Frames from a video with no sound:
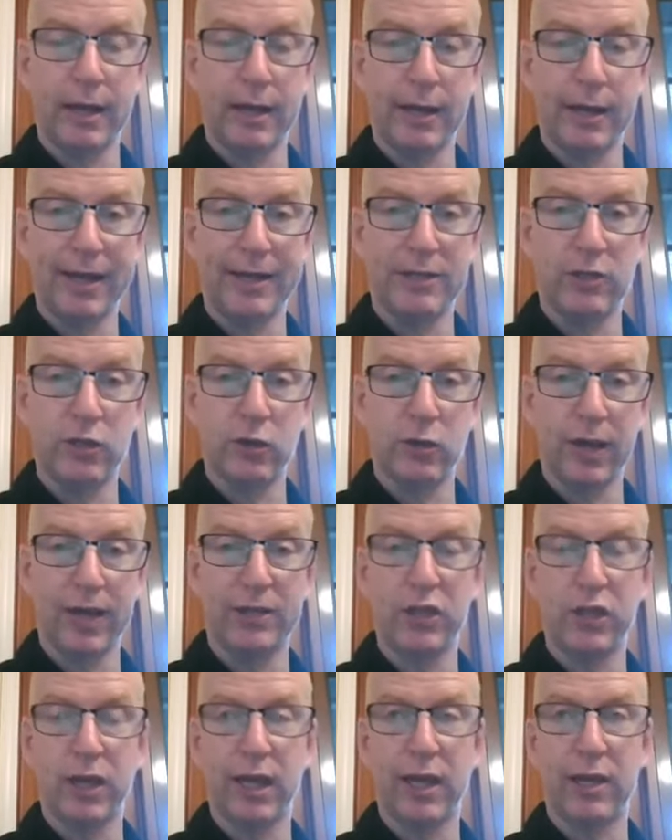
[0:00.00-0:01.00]
get to
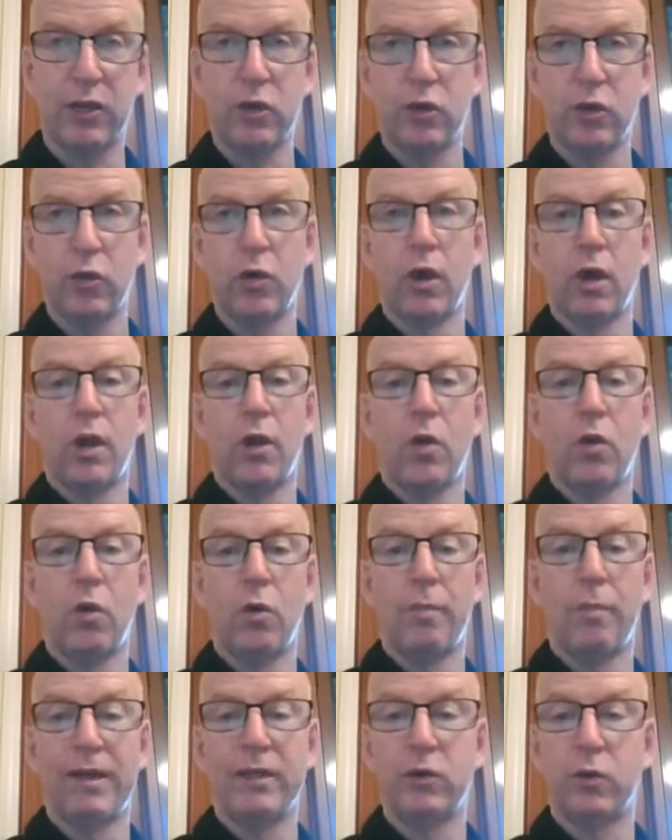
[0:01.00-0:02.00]
educate you or
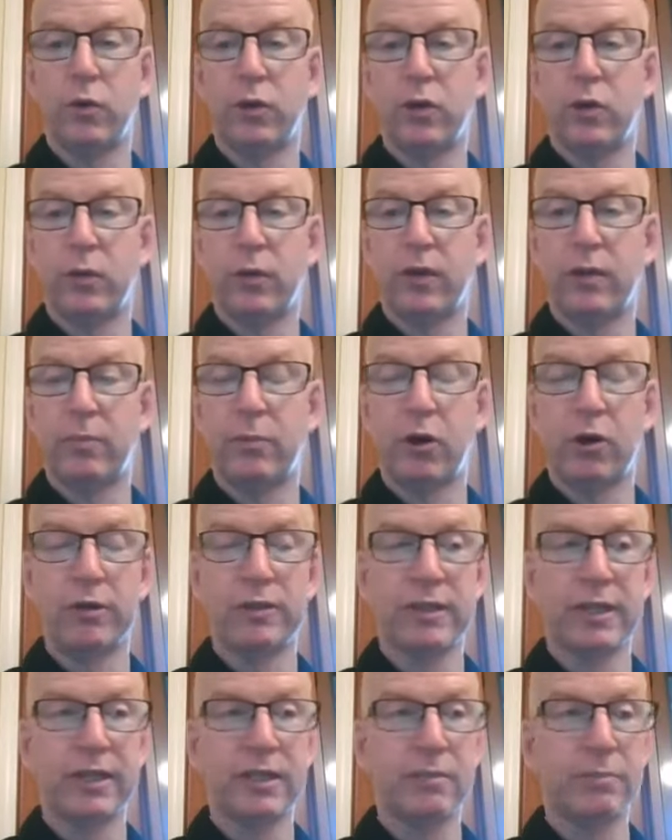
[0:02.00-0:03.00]
mentor you in the
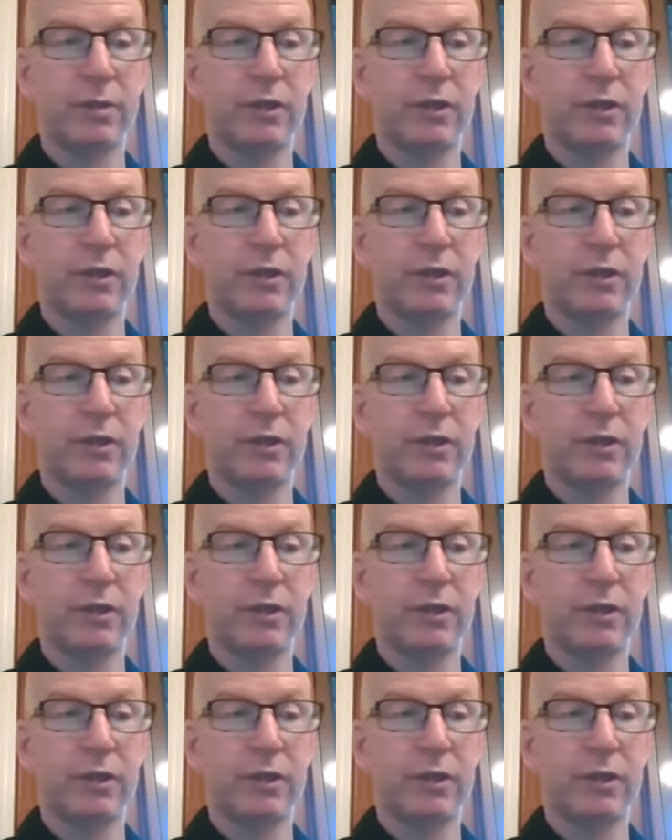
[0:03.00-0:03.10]
process,